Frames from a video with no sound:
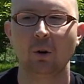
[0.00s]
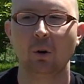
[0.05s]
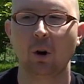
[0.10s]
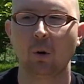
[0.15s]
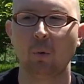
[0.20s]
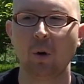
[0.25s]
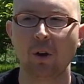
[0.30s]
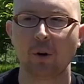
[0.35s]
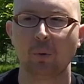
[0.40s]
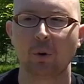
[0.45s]
Or
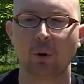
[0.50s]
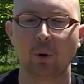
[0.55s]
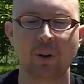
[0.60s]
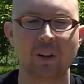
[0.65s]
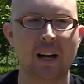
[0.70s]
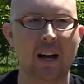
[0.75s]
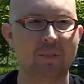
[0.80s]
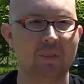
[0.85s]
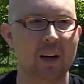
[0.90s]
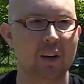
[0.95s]
whether we're going
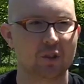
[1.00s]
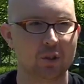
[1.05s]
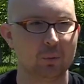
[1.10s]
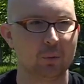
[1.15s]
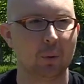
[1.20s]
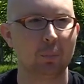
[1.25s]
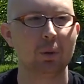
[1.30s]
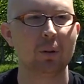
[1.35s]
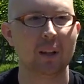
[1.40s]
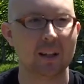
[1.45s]
to have to actually
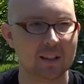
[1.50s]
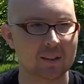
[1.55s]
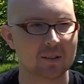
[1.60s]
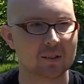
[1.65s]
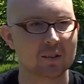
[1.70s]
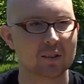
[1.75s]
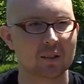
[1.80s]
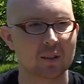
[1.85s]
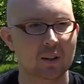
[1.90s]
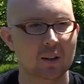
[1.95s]

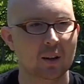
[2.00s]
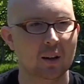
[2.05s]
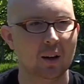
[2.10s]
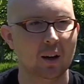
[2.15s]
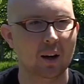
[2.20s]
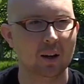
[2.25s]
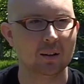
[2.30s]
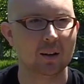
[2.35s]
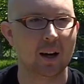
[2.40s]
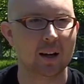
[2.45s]
replace
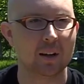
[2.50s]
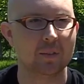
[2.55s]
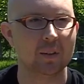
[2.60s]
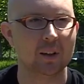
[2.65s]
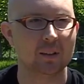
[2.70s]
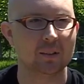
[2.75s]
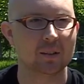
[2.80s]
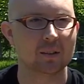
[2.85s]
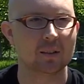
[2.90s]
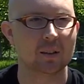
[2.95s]
a lot of the
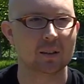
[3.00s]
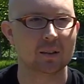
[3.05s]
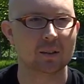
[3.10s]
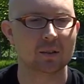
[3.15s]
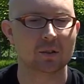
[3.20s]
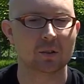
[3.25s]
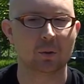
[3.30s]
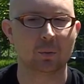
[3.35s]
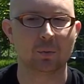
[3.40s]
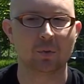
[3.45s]
existing
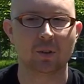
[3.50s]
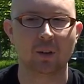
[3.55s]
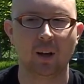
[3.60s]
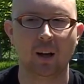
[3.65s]
systems.